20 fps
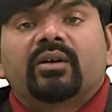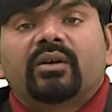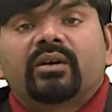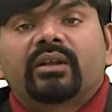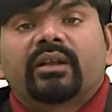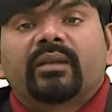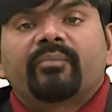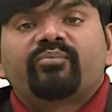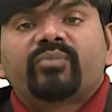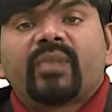
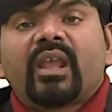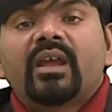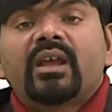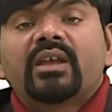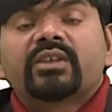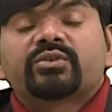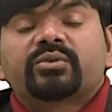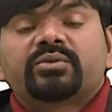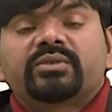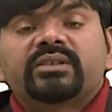Okay,
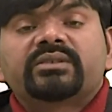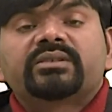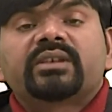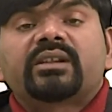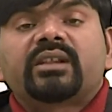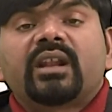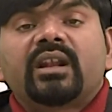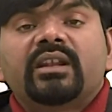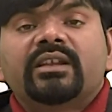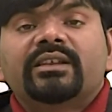so these are
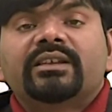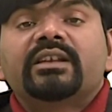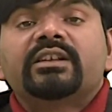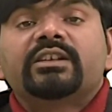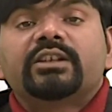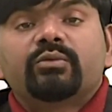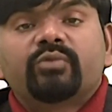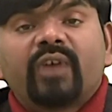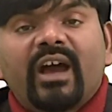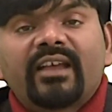the linking
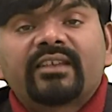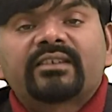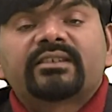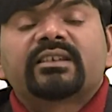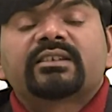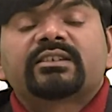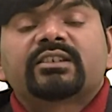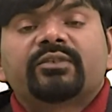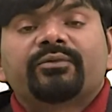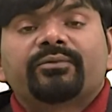
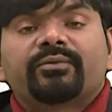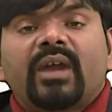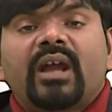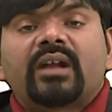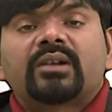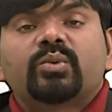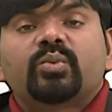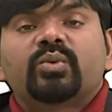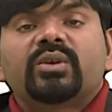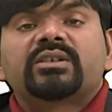devices, in
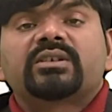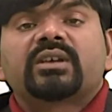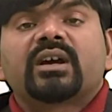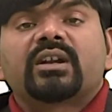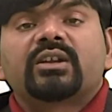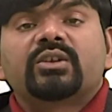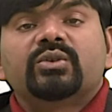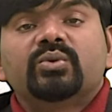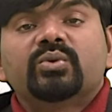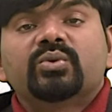fact, which
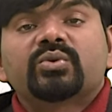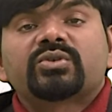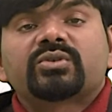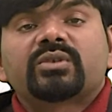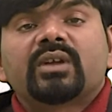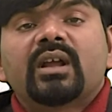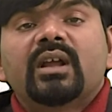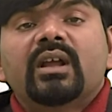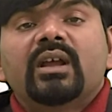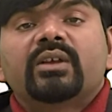are used